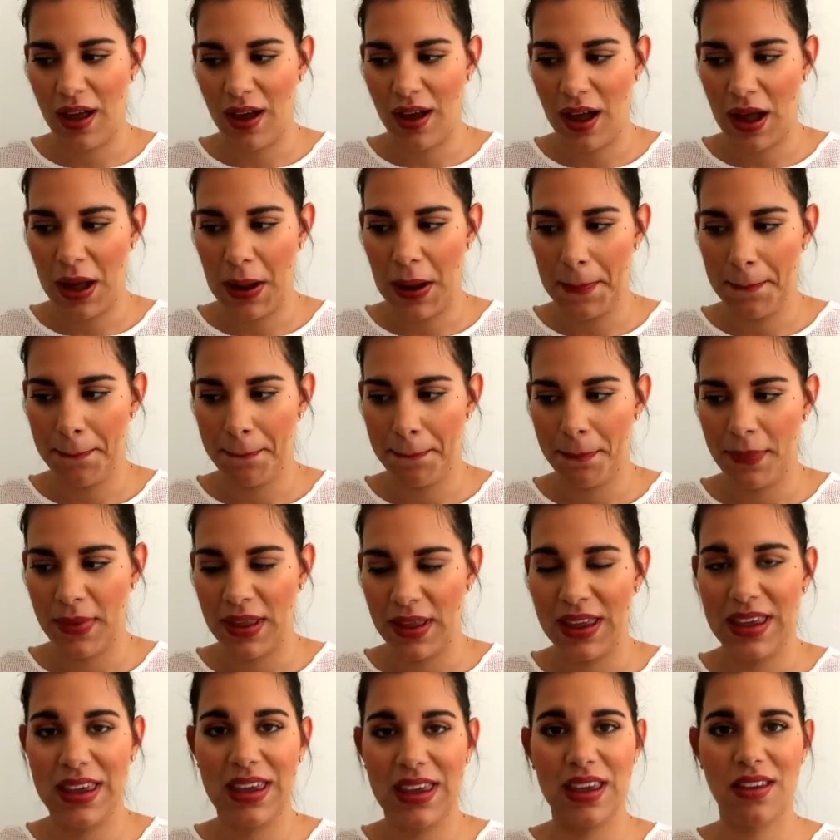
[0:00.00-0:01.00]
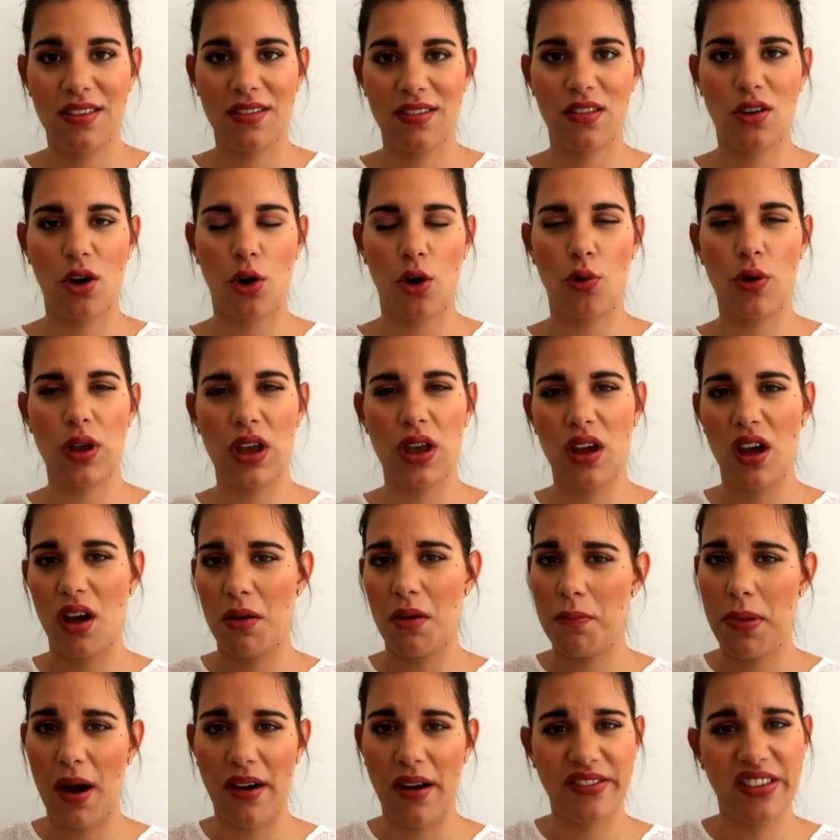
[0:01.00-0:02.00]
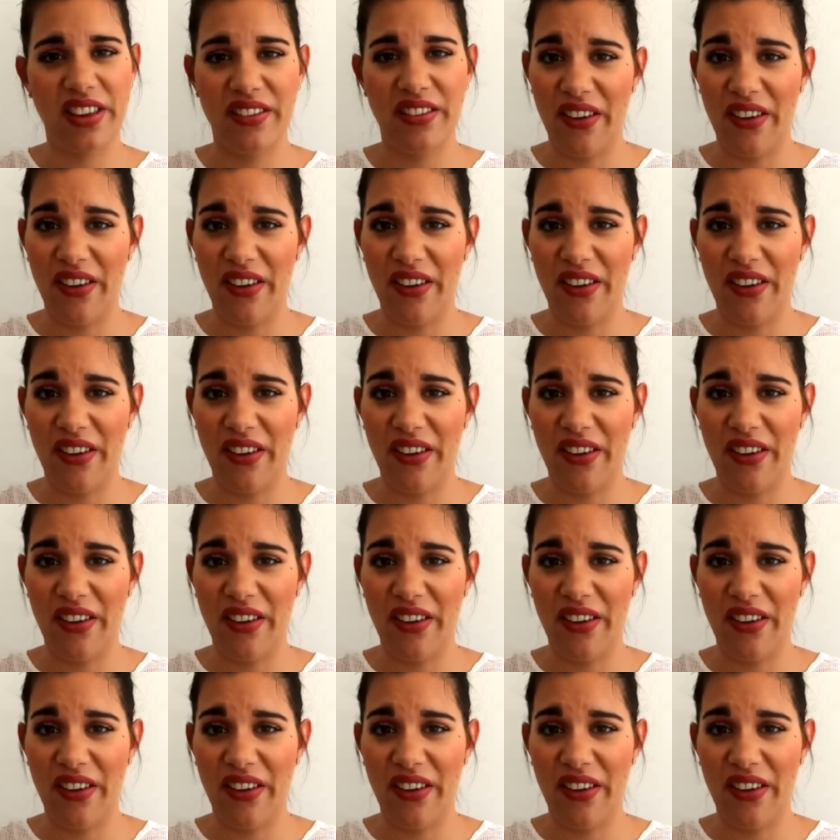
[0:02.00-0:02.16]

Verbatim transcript: um, he is going above